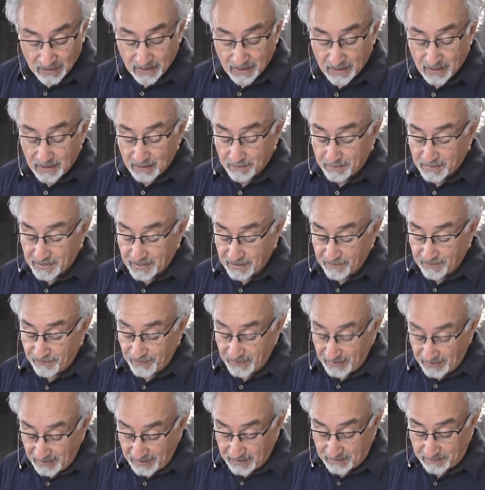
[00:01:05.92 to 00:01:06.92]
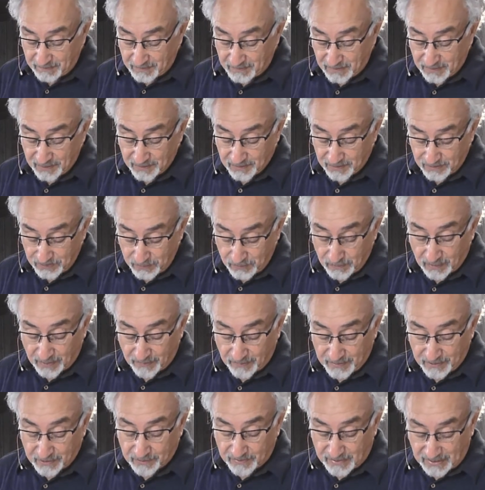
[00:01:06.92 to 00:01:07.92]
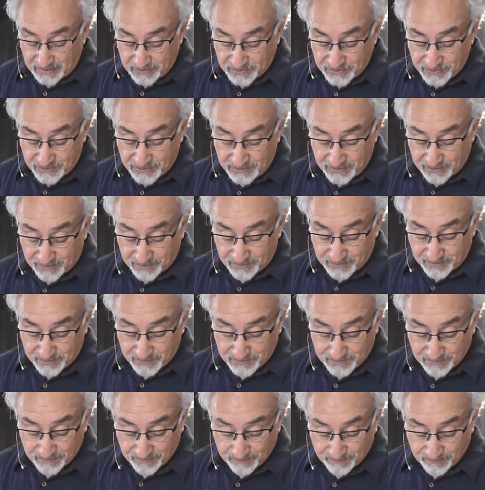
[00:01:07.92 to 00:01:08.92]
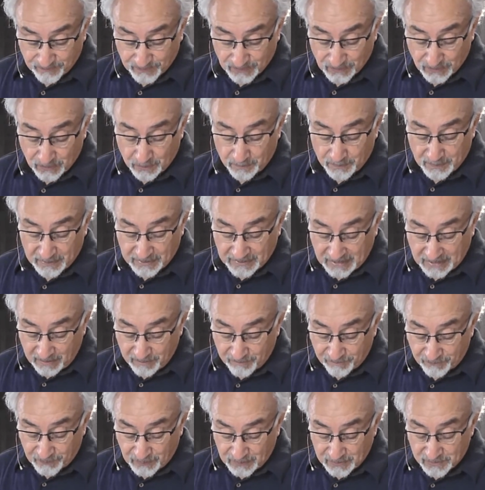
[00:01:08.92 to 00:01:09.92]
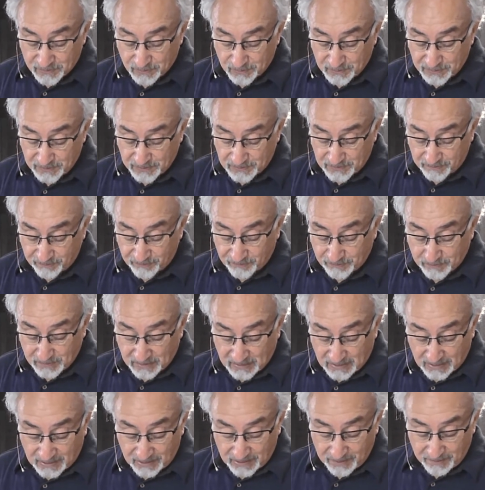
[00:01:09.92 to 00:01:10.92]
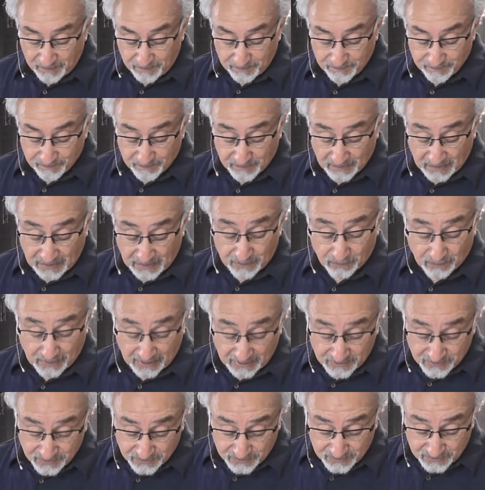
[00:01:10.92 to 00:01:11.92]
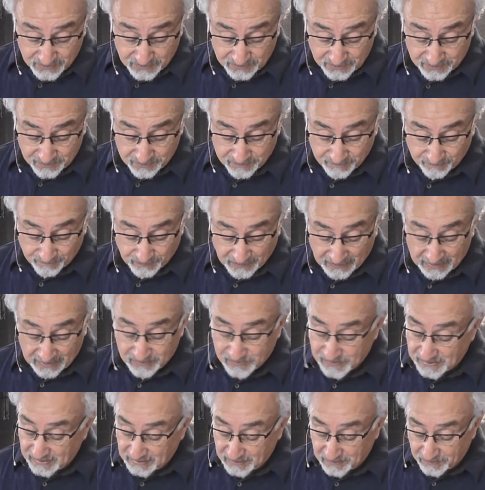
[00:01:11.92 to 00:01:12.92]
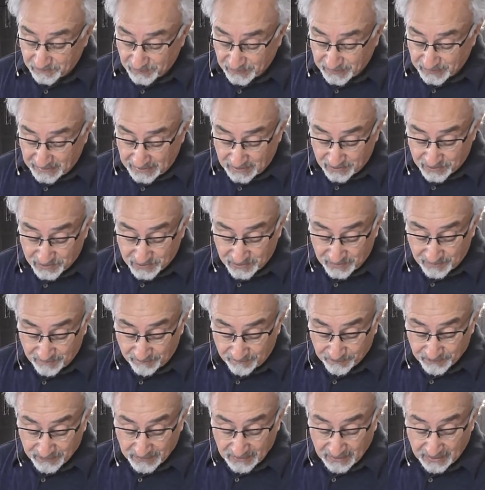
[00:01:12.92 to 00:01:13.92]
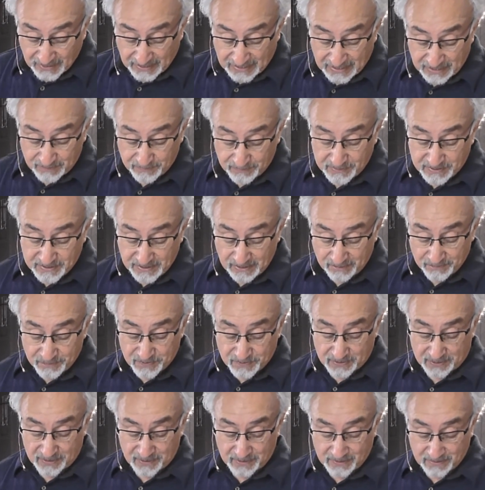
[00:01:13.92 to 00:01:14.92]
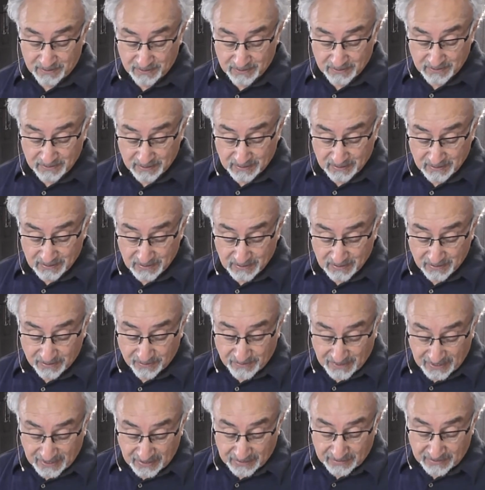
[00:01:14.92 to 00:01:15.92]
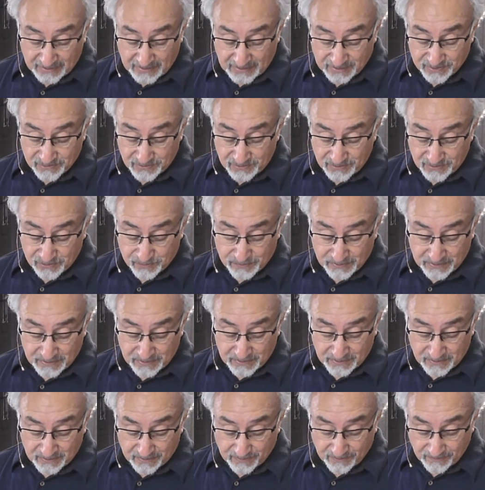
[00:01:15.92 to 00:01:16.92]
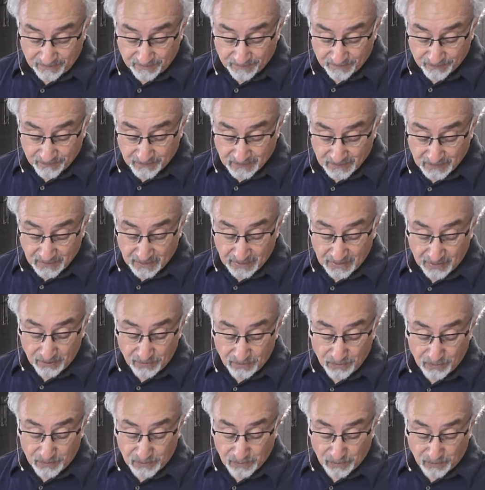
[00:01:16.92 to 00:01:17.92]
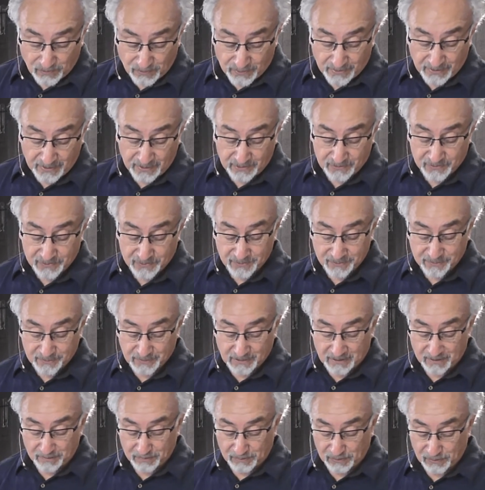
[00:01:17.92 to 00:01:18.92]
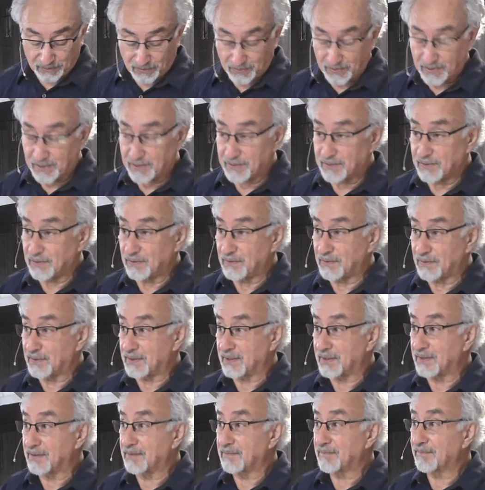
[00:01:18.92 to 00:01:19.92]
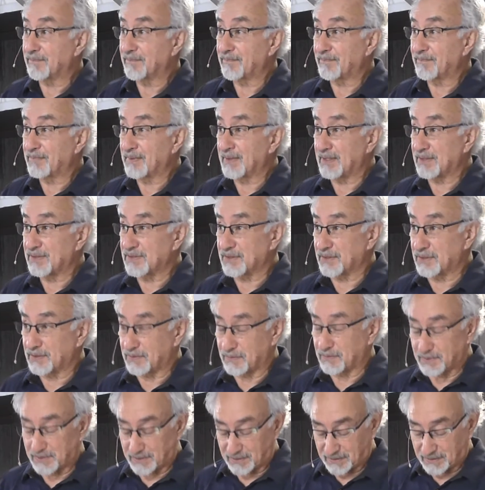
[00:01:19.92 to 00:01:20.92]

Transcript: But of him you are in Christ Jesus, who became for us wisdom from God, and righteousness, and sanctification, and redemption, that, as it is written, he who glories, let him glory in the Lord. That's a good word.